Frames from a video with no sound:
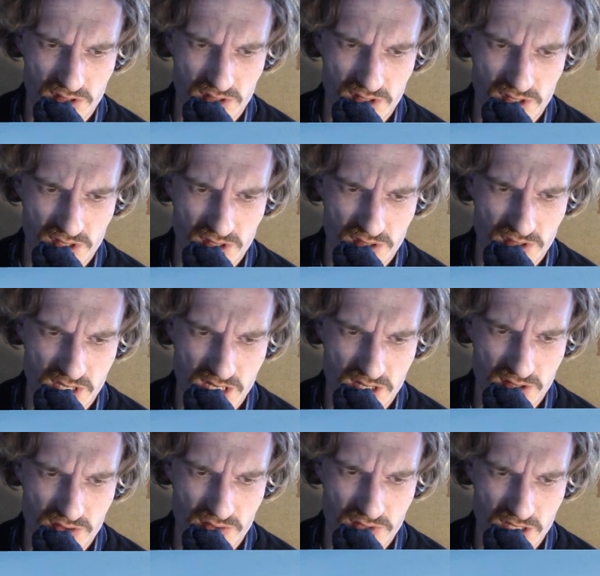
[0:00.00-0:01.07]
So I
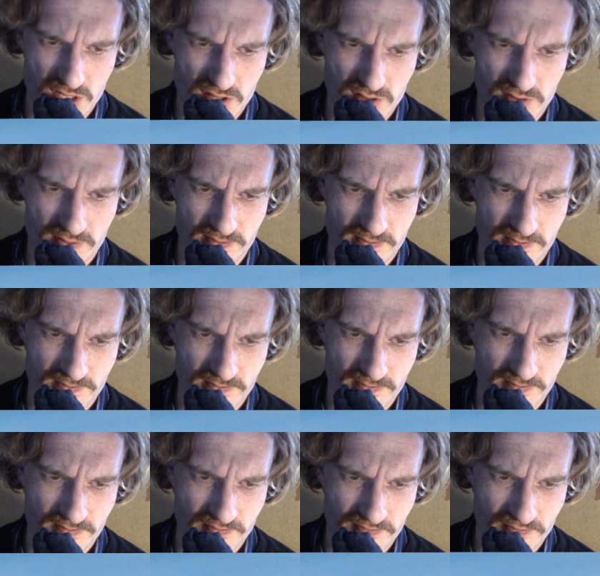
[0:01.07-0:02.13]
don't really know.
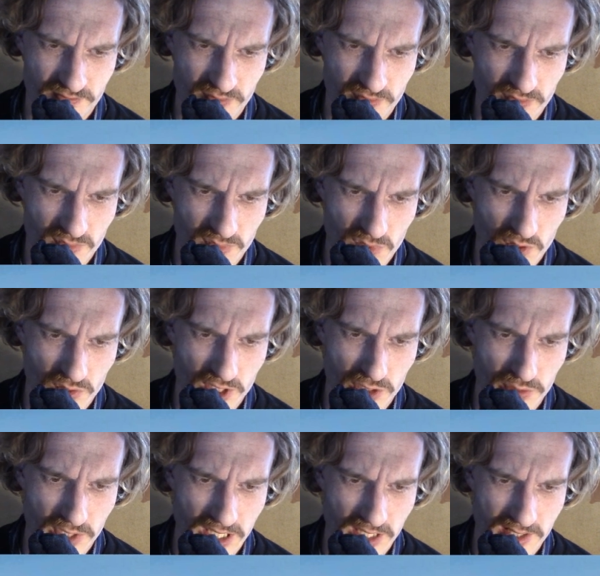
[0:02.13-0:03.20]
Why do
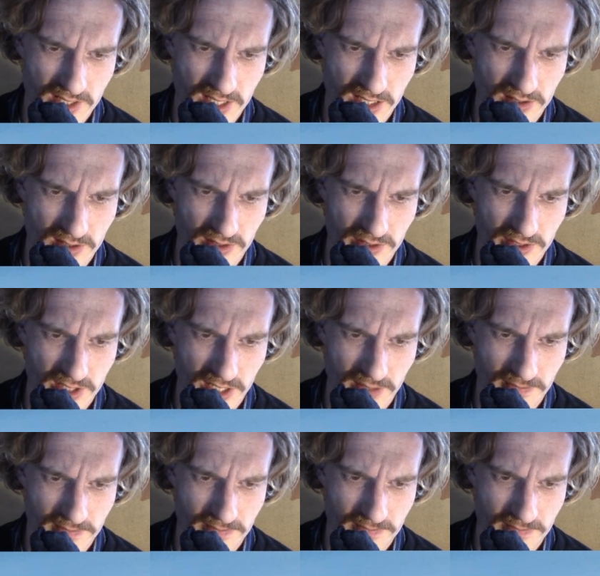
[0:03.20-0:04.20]
we get stuck all the time?